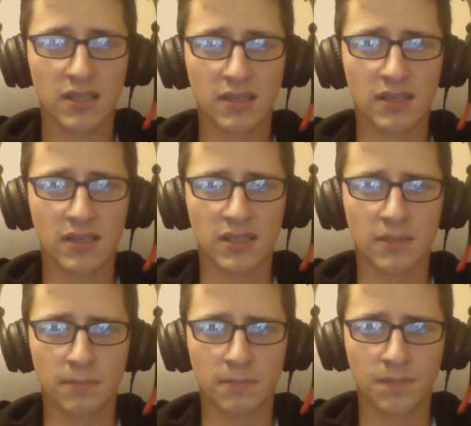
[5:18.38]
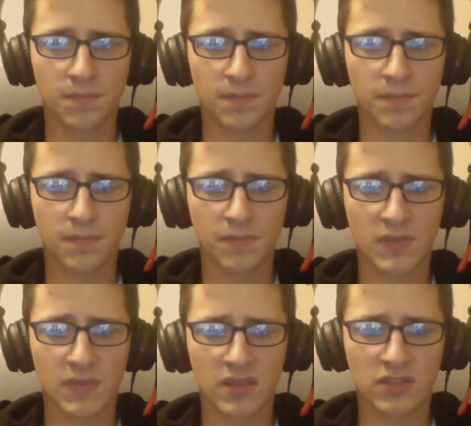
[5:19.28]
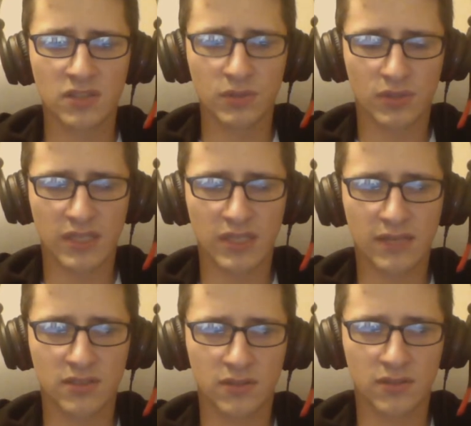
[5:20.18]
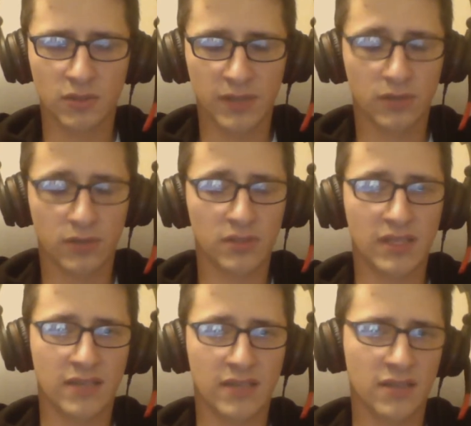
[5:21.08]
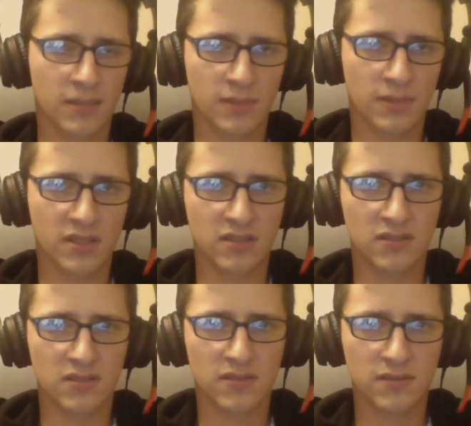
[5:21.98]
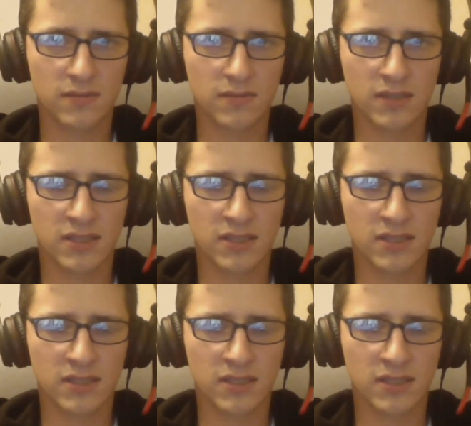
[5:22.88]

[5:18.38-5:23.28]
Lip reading: um, she was going to have to go to bed early that night because she